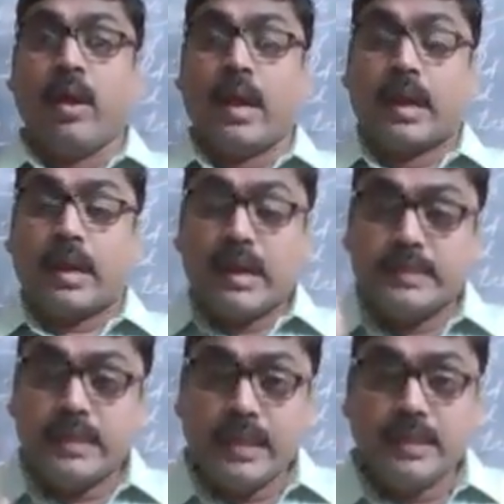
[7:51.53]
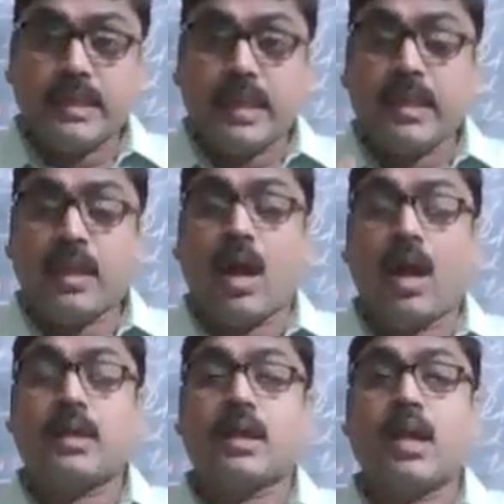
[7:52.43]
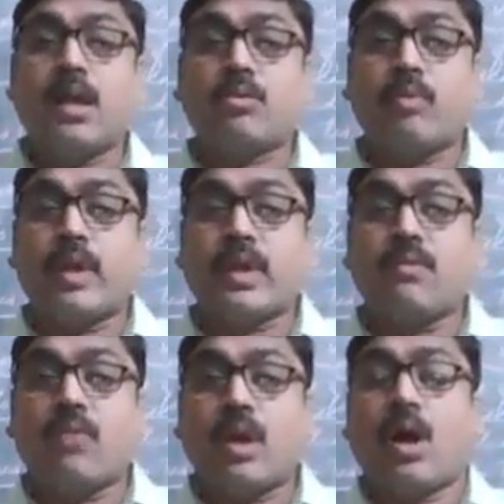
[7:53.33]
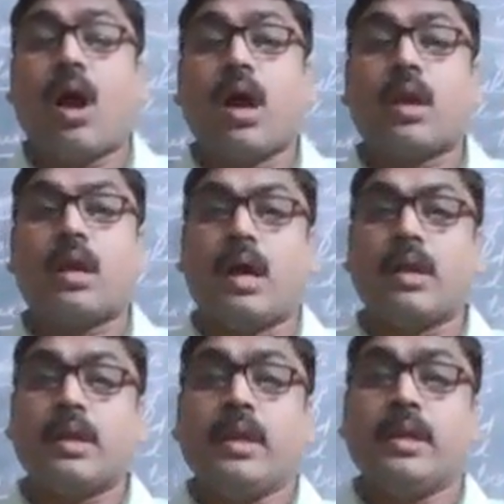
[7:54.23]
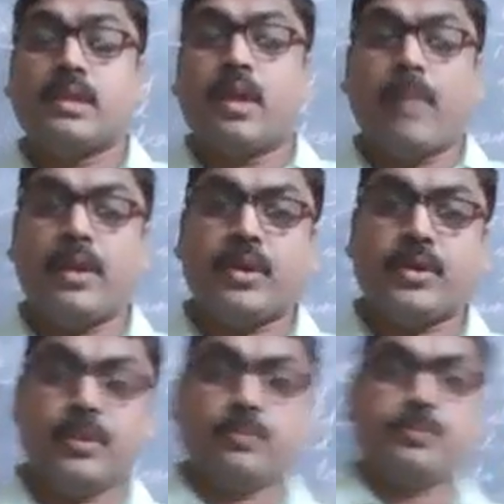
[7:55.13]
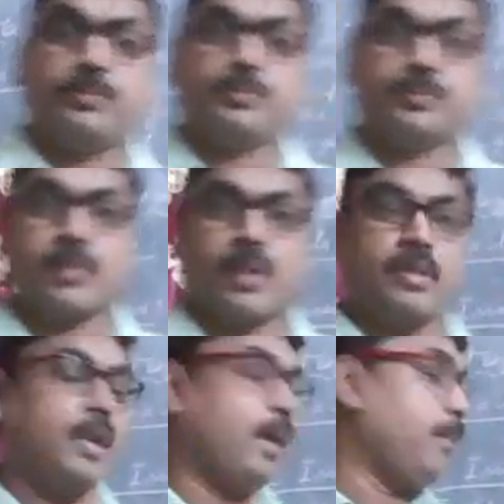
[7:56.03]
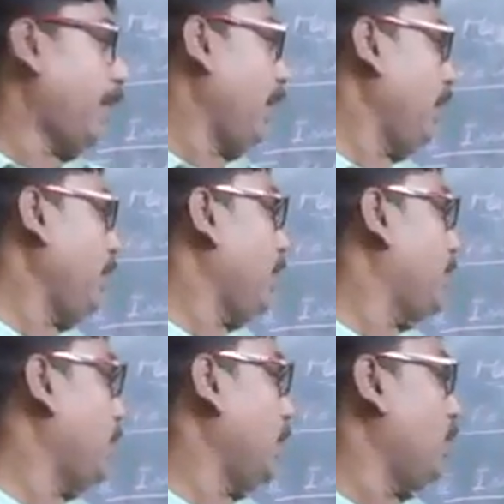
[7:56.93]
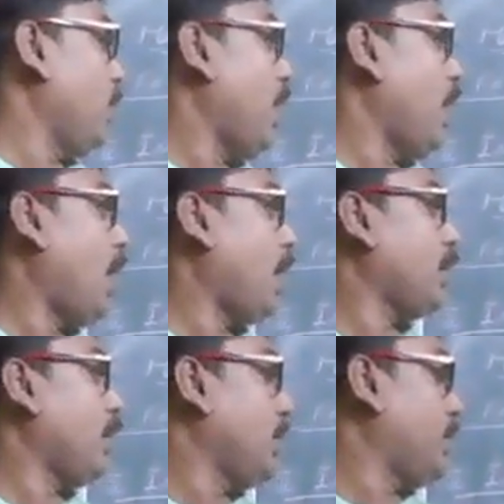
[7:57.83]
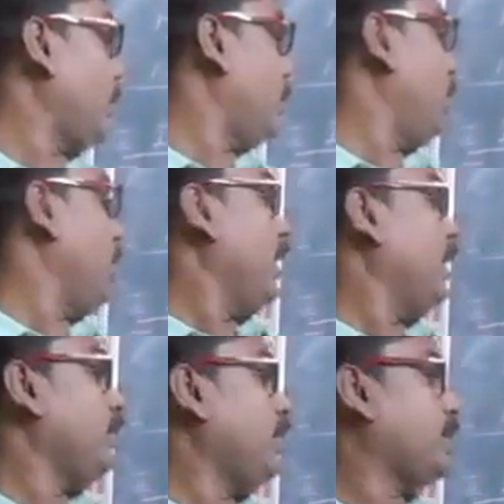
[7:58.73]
receipts in Article 21 or not is the main issue. The main issue or the issue in this